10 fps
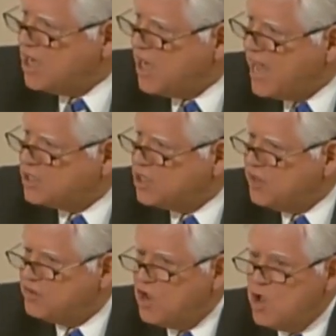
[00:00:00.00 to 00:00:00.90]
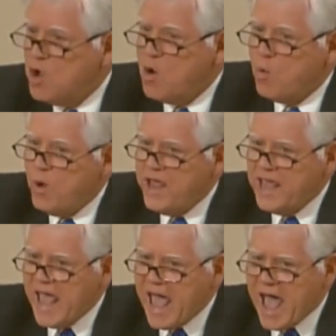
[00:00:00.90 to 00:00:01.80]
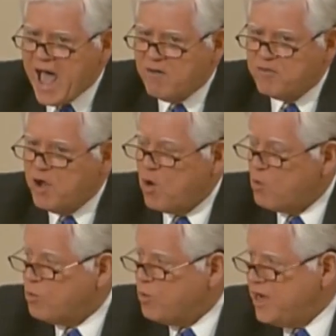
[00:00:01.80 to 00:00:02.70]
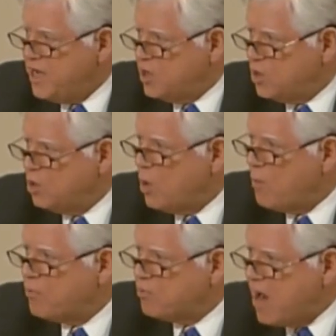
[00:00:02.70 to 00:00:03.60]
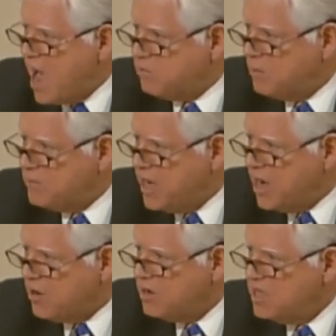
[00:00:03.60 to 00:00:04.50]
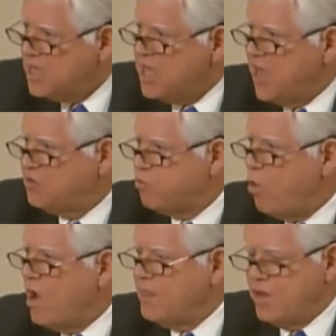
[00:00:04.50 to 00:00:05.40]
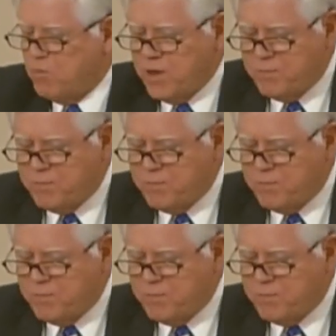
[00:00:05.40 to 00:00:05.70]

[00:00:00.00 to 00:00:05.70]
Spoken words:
elections, we have a real problem here. It's one that we